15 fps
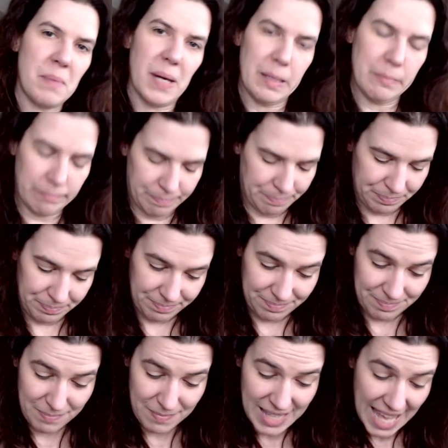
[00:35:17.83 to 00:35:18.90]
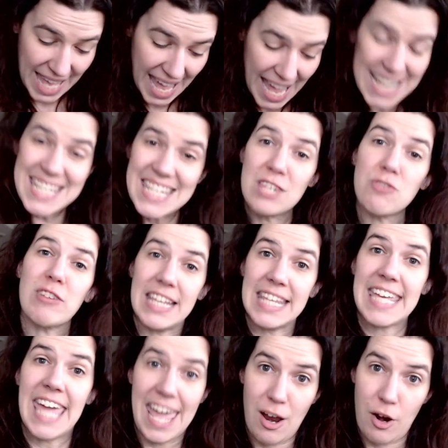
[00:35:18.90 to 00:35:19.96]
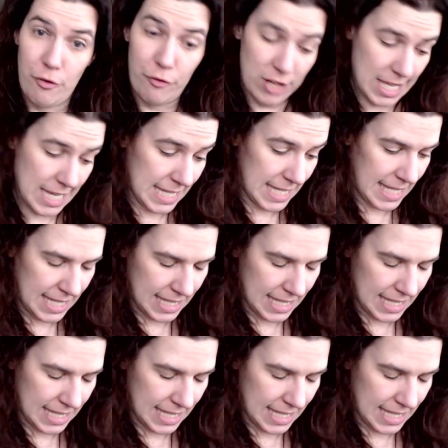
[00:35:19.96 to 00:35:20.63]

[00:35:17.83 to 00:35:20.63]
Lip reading: but I didn't really care for this.